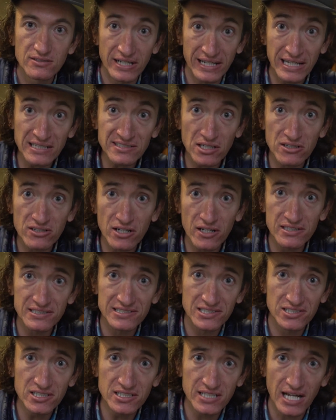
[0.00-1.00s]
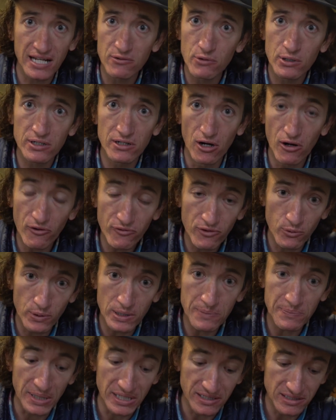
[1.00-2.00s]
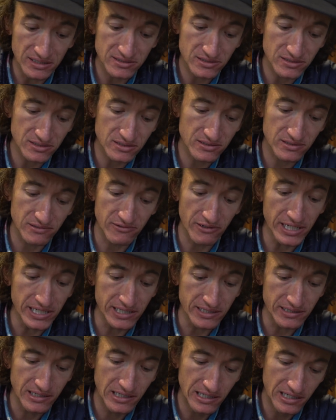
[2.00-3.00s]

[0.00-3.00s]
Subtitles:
I guess I'll call this good. I don't want to over whip it. This looks great.